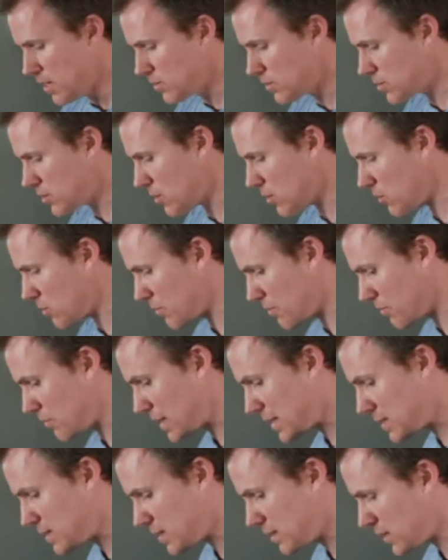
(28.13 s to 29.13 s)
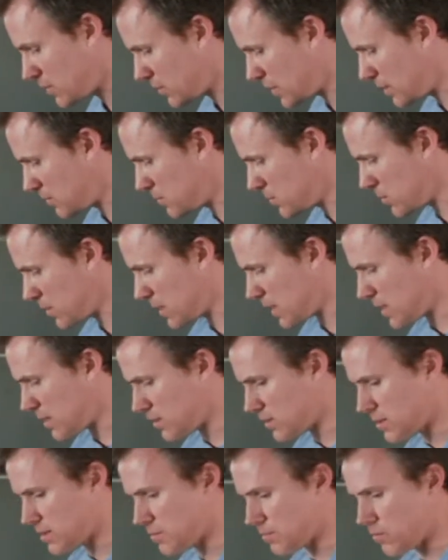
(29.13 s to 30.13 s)
So basically what I'm doing
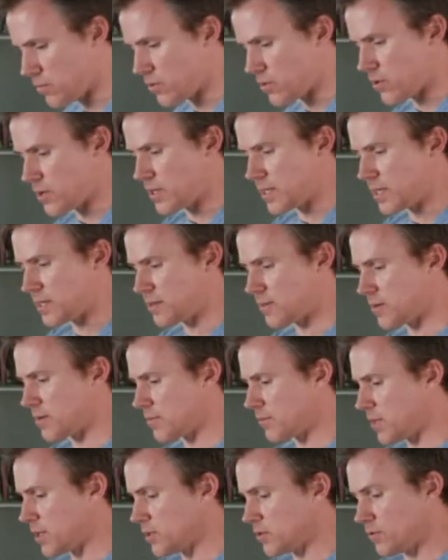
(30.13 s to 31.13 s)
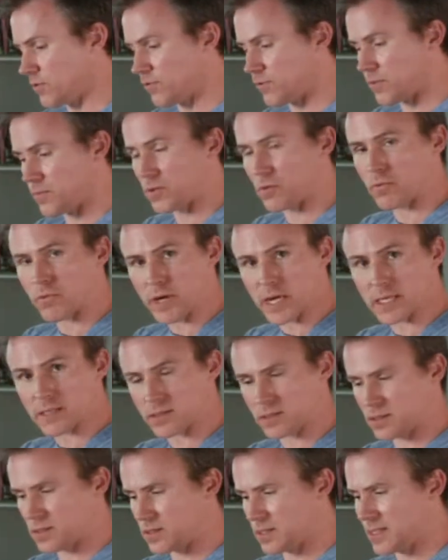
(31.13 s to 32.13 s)
is supporting Michael from the
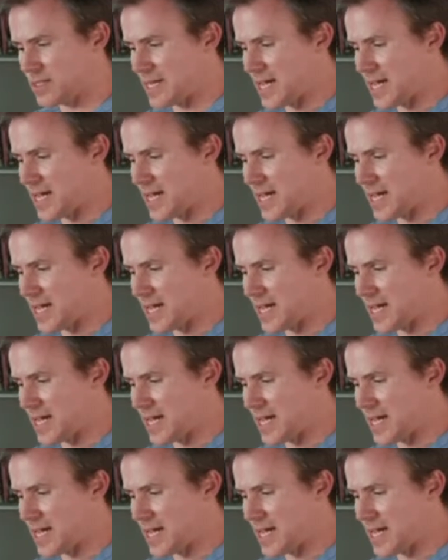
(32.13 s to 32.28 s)
wrist,